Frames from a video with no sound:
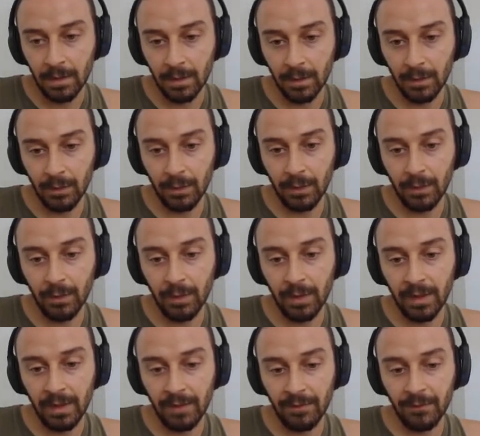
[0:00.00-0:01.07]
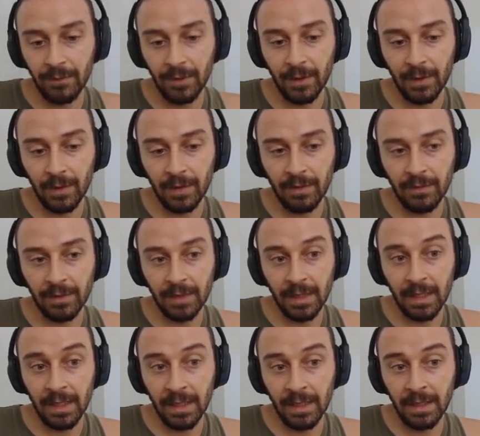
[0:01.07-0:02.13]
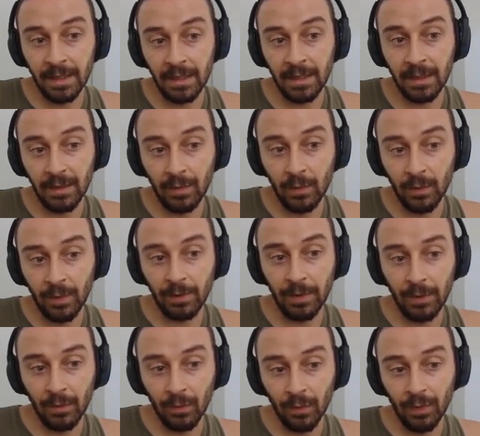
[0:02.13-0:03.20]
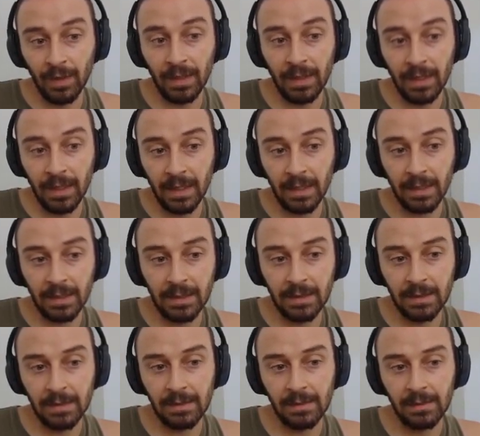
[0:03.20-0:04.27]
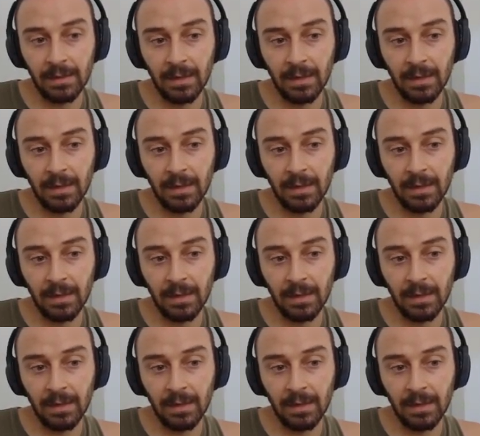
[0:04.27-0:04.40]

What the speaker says: Lulu, if we go level 9, would be really nice.